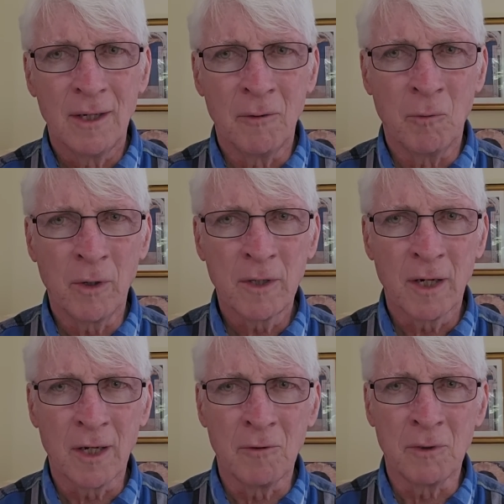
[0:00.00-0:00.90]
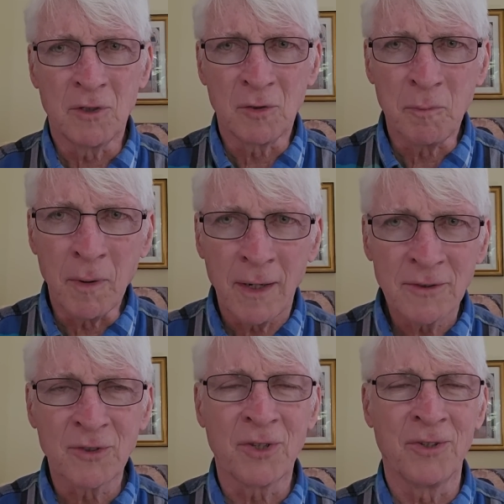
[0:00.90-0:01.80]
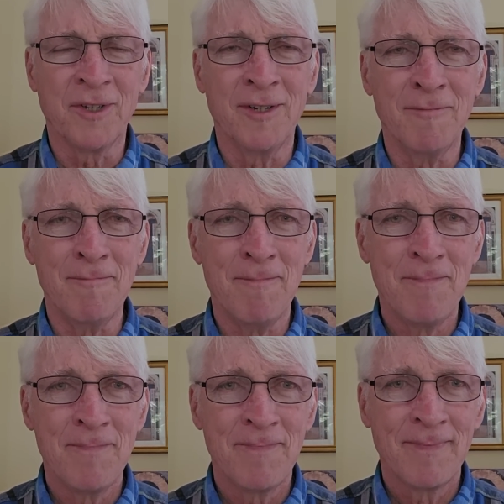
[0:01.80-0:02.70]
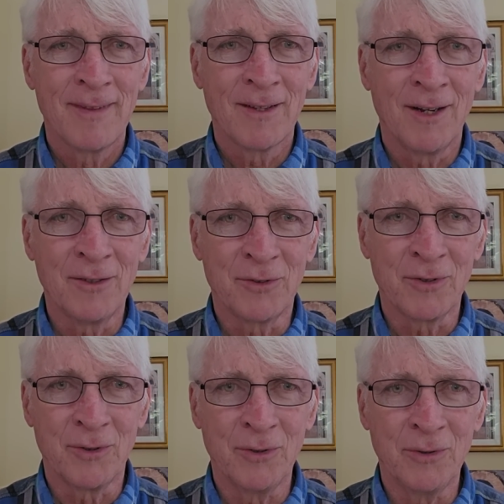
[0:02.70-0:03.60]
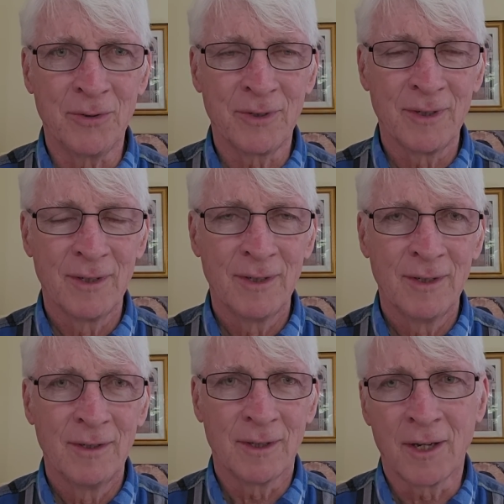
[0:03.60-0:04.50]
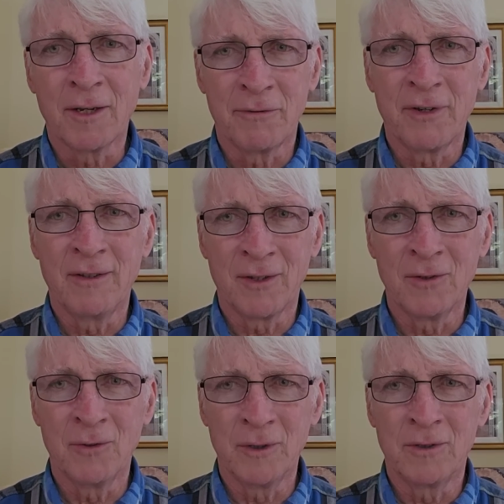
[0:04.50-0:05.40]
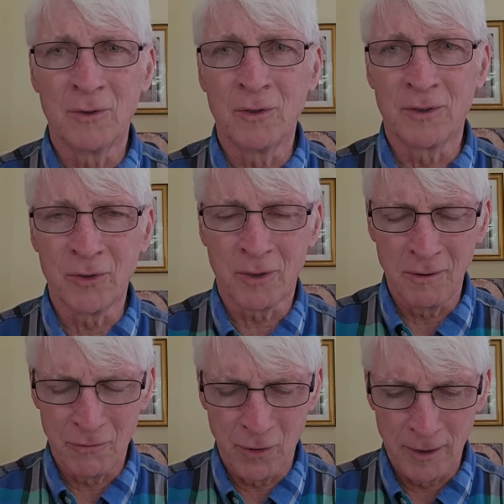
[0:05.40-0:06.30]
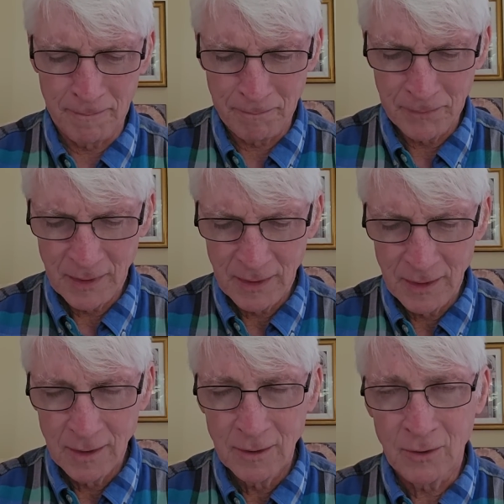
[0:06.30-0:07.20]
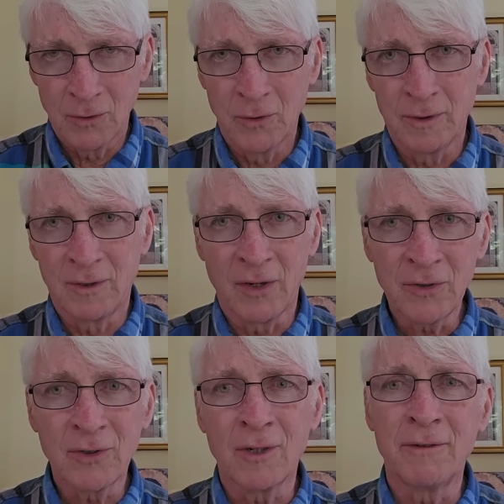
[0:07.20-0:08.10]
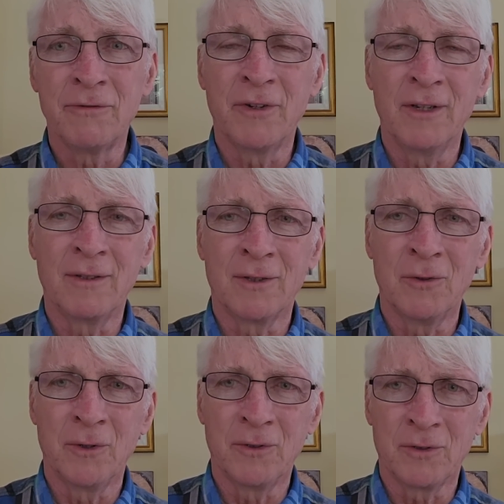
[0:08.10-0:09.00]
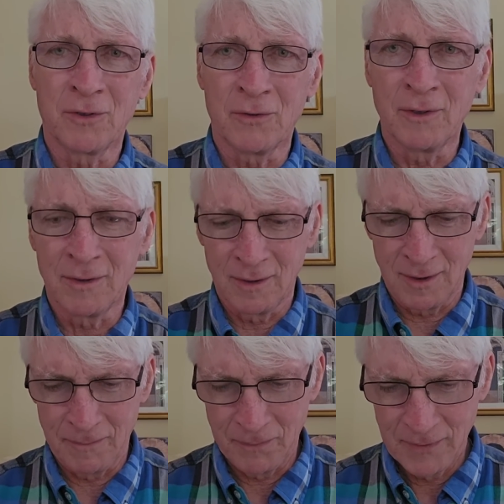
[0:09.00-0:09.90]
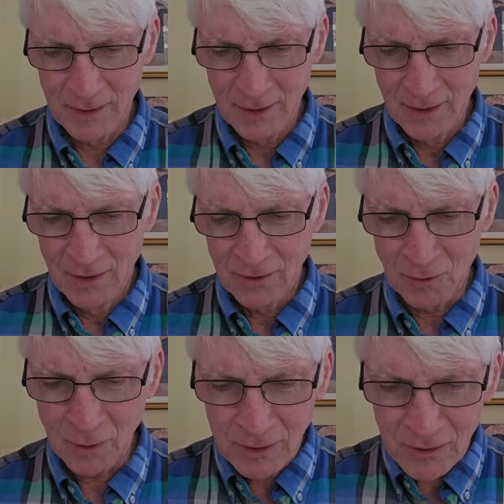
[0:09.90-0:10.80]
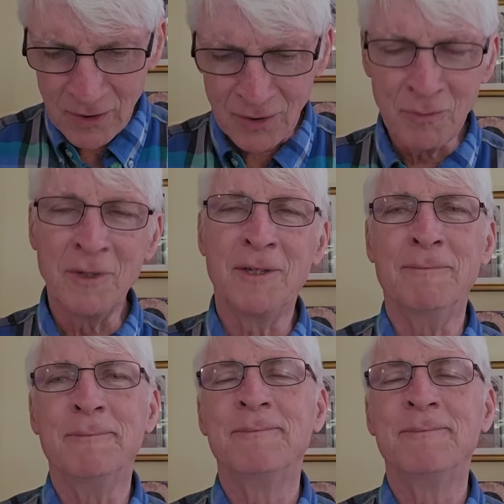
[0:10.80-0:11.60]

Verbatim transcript: and what kind of response to them constitutes the kind of faith that the Lord is looking for. The Lord tests our faith in order to strengthen it. So what does this mean?